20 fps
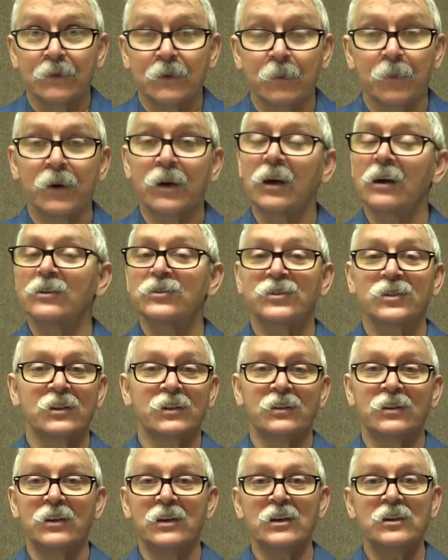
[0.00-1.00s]
Because, see,
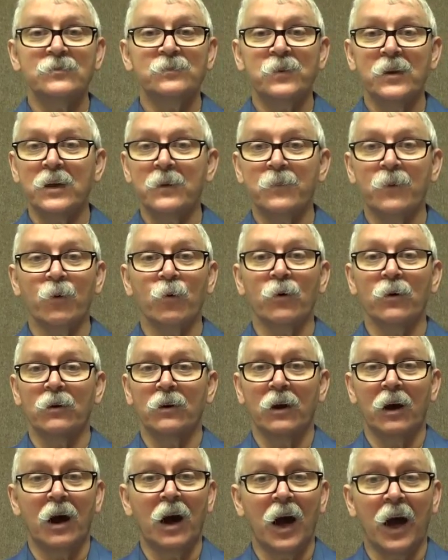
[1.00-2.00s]
these people were
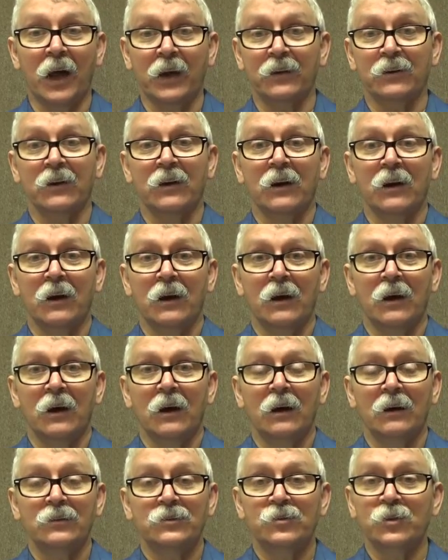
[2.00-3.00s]
not
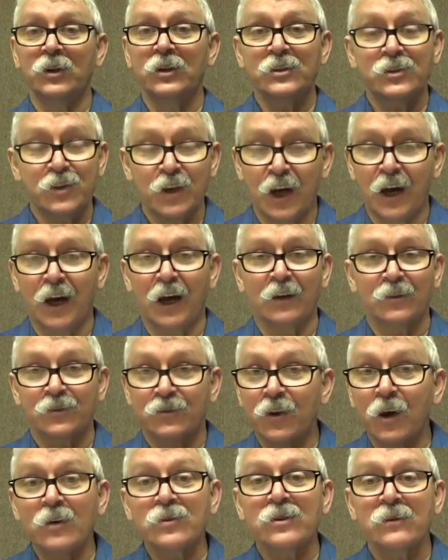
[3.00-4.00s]
Gentiles,
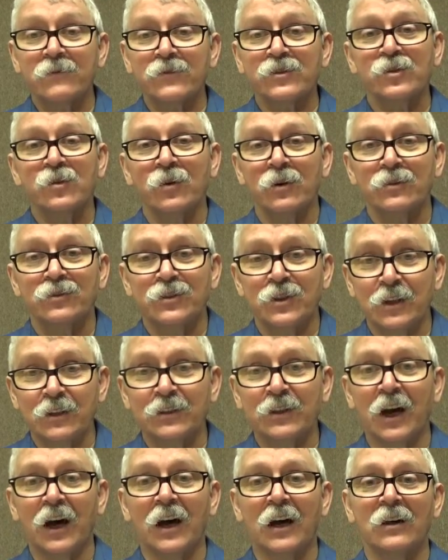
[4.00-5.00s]
those of us who are
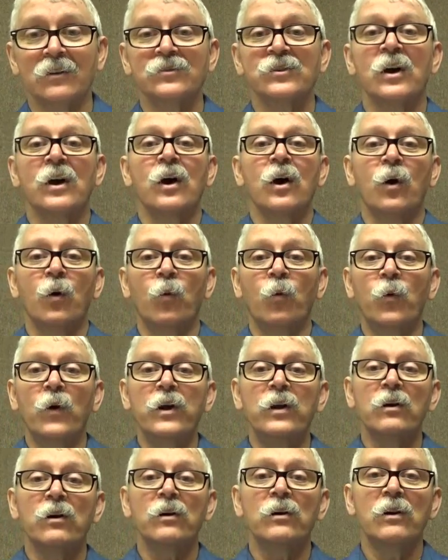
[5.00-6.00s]
Gentiles,
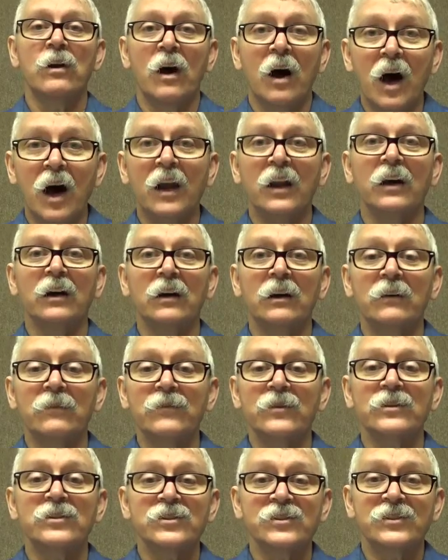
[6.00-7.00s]
we are not of
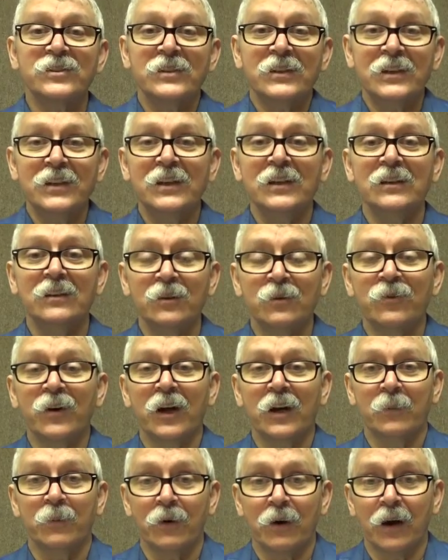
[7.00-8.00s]
the seed of
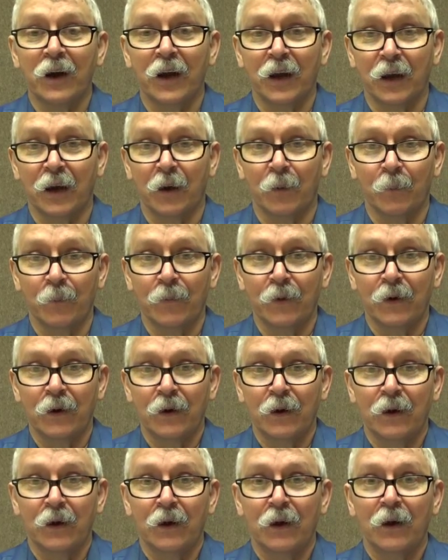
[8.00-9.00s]
Abraham.
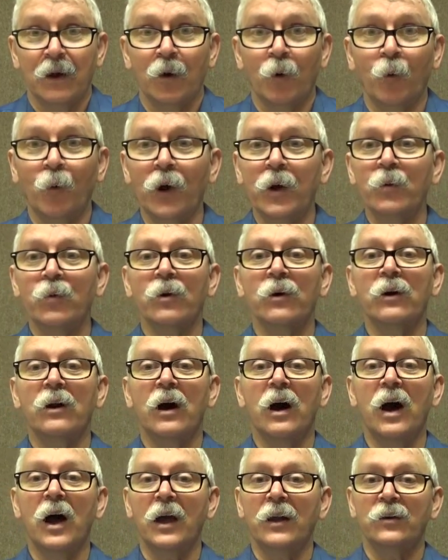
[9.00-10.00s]
We were
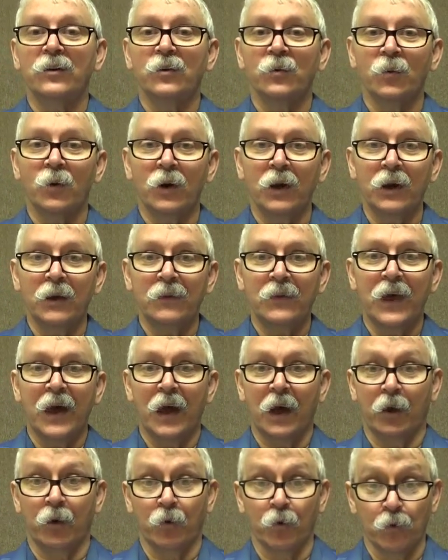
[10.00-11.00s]
not in
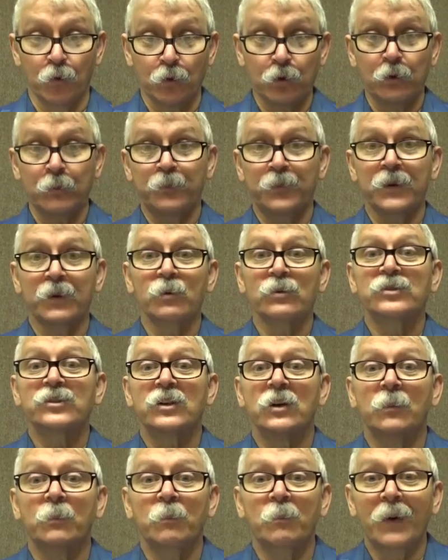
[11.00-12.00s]
that group that was
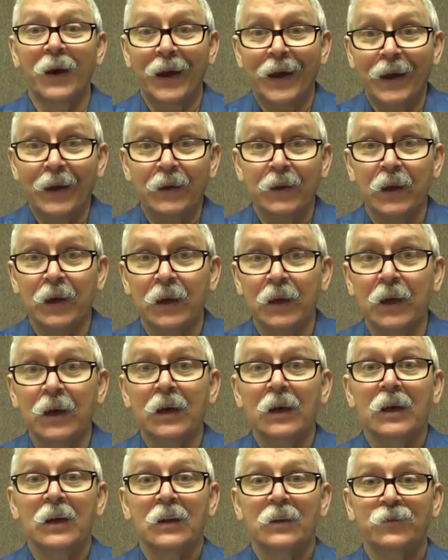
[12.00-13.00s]
commanded
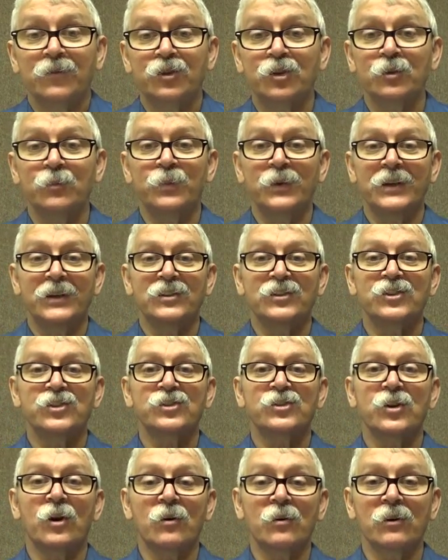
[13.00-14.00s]
to be
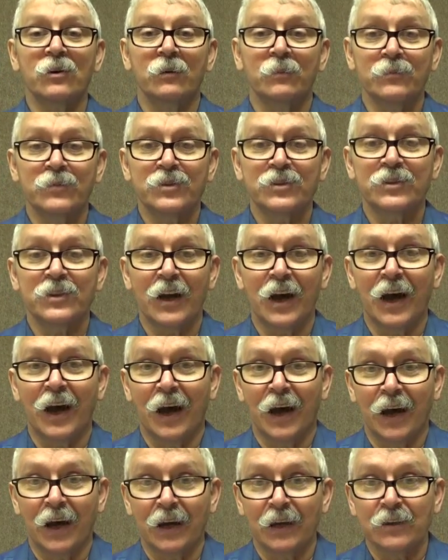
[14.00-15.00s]

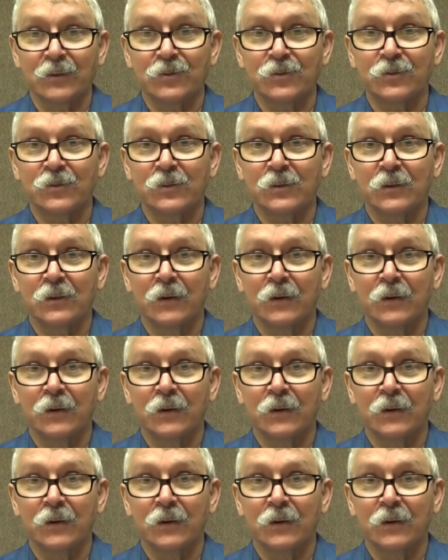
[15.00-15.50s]
circumcised